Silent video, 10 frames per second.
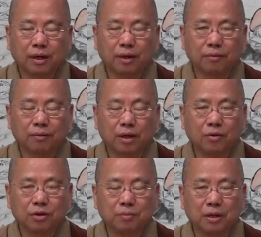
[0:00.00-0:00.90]
that when
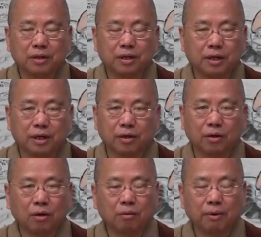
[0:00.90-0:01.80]
I was meditating in
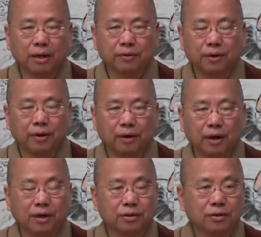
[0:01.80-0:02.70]
the hall back
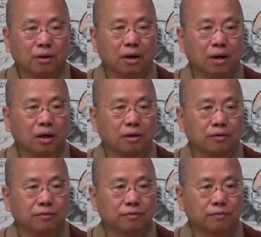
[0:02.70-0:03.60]
there, I saw a lot
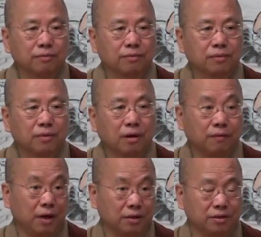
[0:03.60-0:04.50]

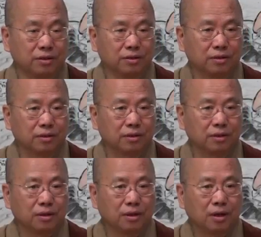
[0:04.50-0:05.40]
of us
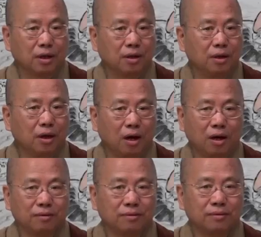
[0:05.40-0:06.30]

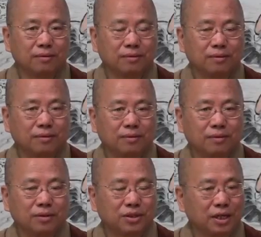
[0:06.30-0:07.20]
not
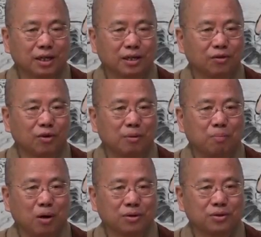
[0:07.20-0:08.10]
sitting in the
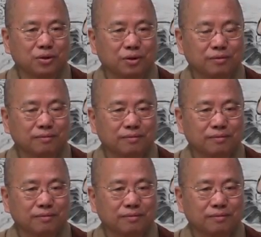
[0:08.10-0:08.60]
right posture.